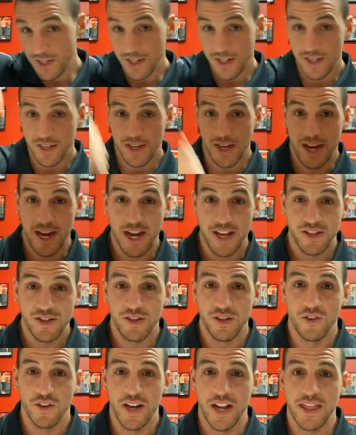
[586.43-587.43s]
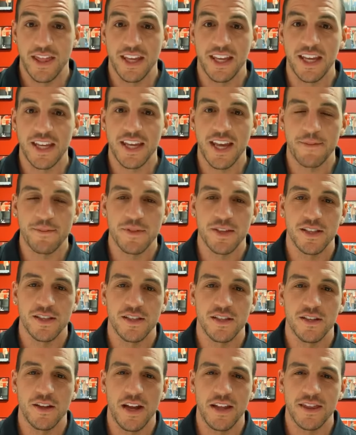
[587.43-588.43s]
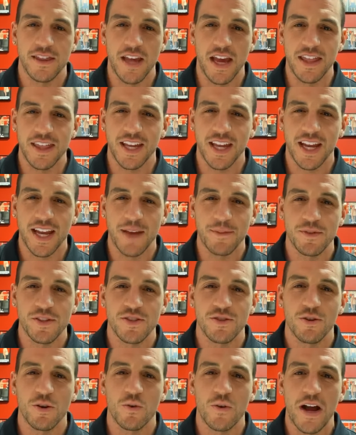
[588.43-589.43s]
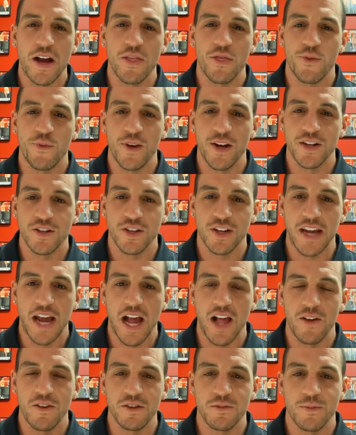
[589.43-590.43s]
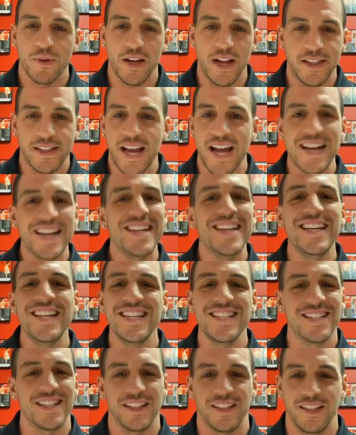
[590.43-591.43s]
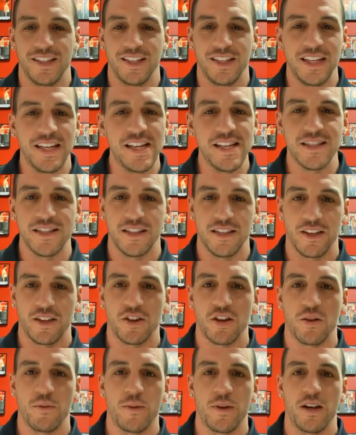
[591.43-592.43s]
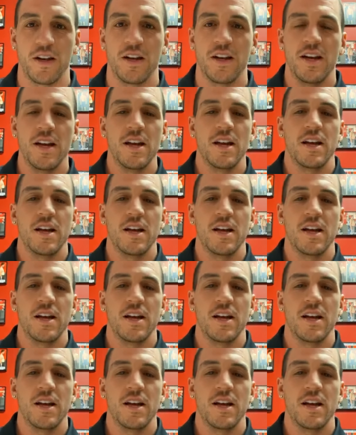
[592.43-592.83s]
And I think it kept it to around 300 calories, but that easily could have been